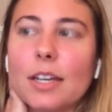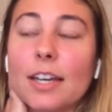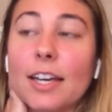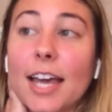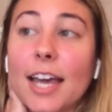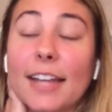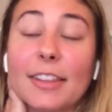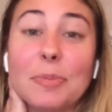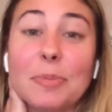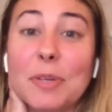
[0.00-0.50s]

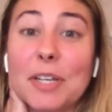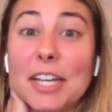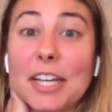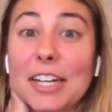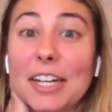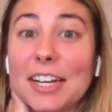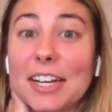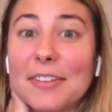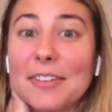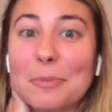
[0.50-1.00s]
at the
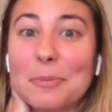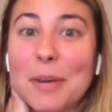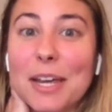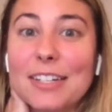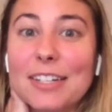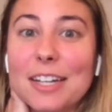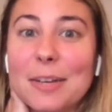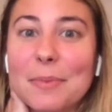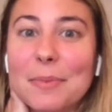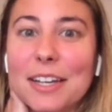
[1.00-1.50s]
beginning of the
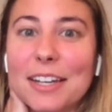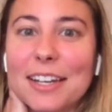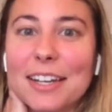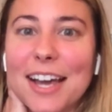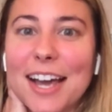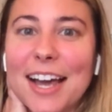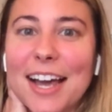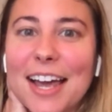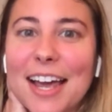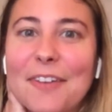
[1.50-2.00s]
pandemic,
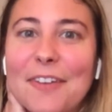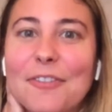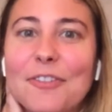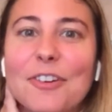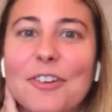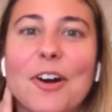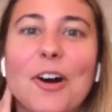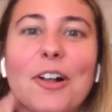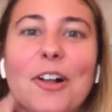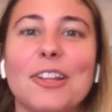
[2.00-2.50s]
uh, every,
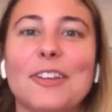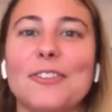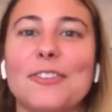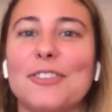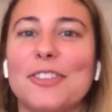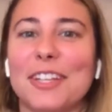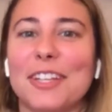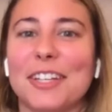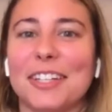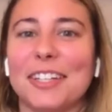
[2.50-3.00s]
all of
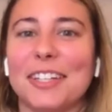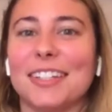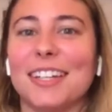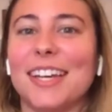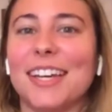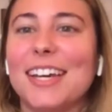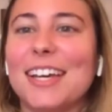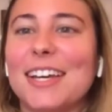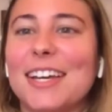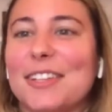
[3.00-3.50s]
the
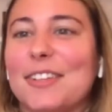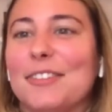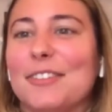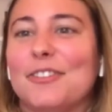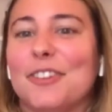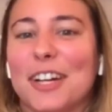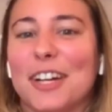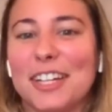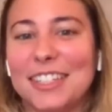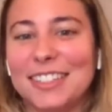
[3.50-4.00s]
the
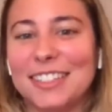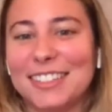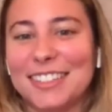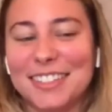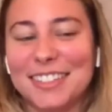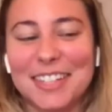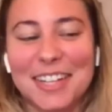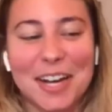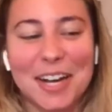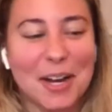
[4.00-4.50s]

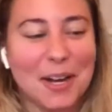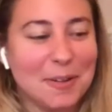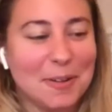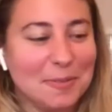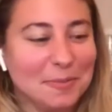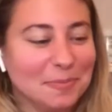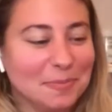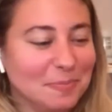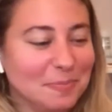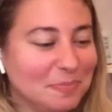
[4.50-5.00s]
fun
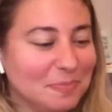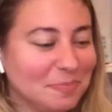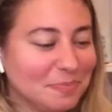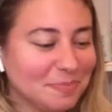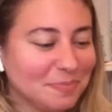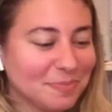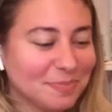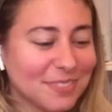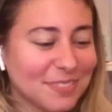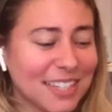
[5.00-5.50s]
um,
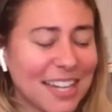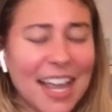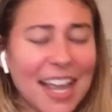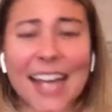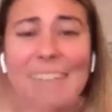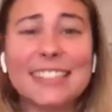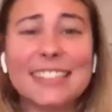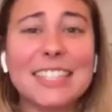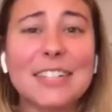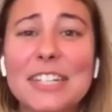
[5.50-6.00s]

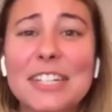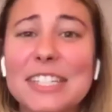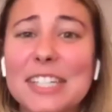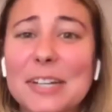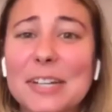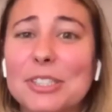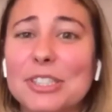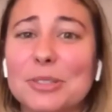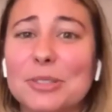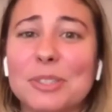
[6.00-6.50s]
activities I
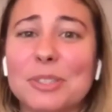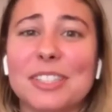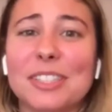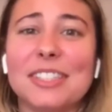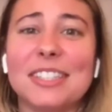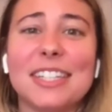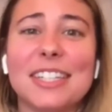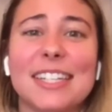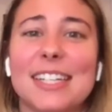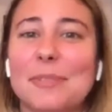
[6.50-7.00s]
would do with the
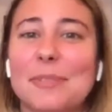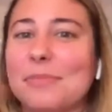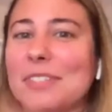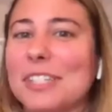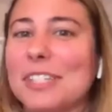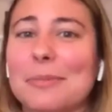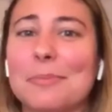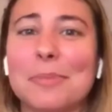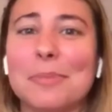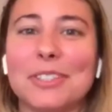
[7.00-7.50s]
team,
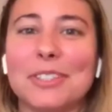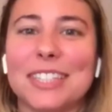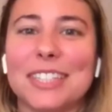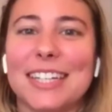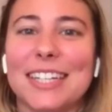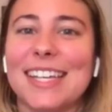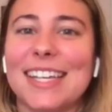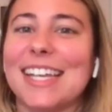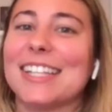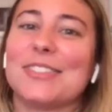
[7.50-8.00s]
team
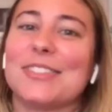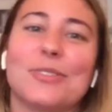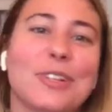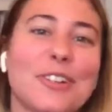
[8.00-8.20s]
building, it sort